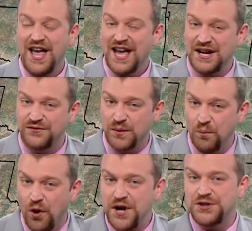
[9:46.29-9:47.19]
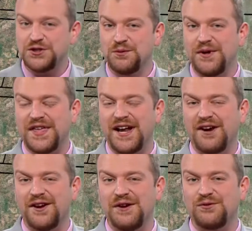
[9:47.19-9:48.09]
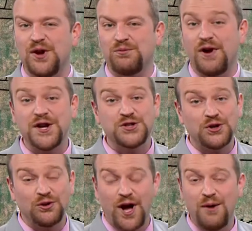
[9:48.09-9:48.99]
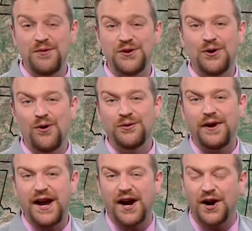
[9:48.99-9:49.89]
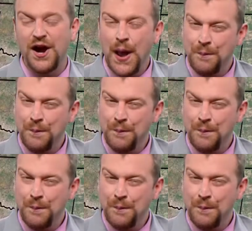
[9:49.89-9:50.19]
And if the moisture with that area of low pressure along with the colder air